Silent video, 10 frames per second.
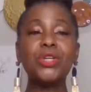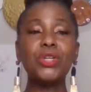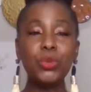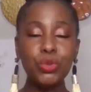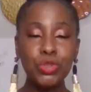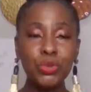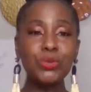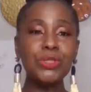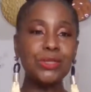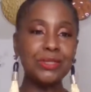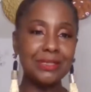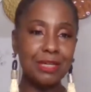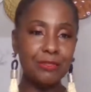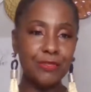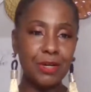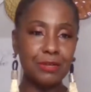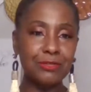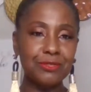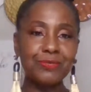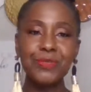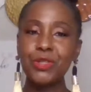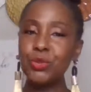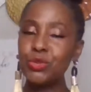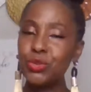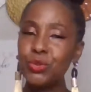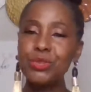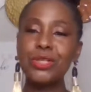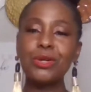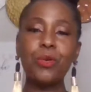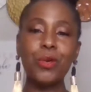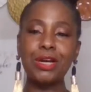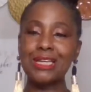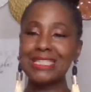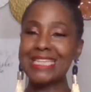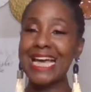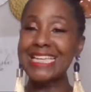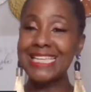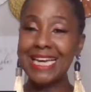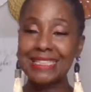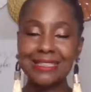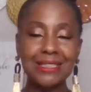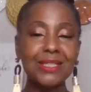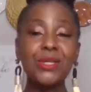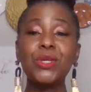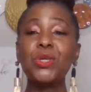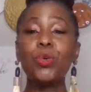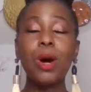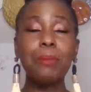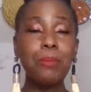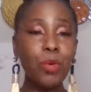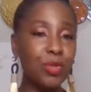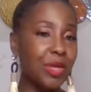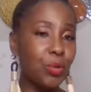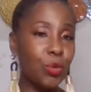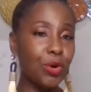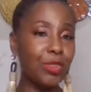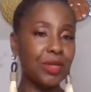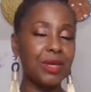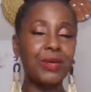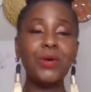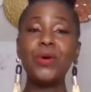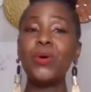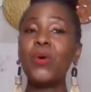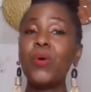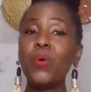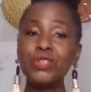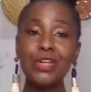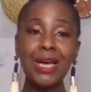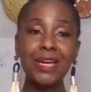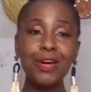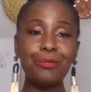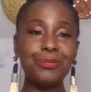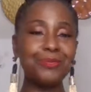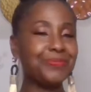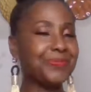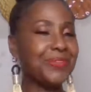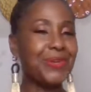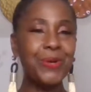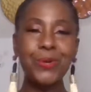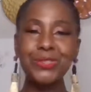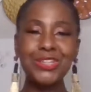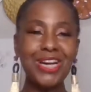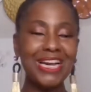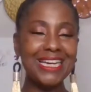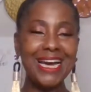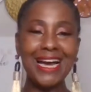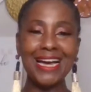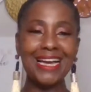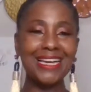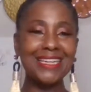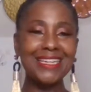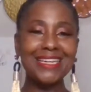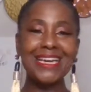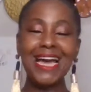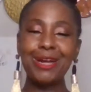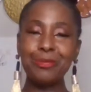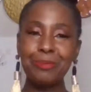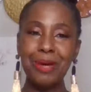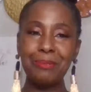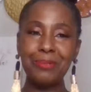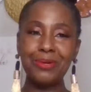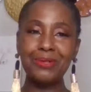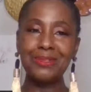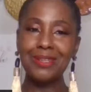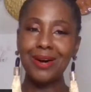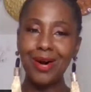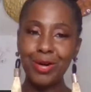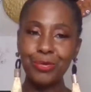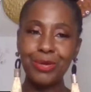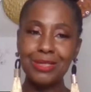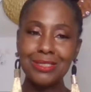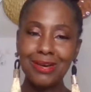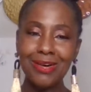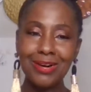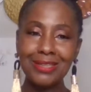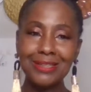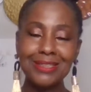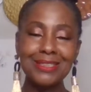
you choose your self-love, you choose your awareness, and yes, you are more than worthy. Hold your head up, hold your head high, and remember, on Real Talk,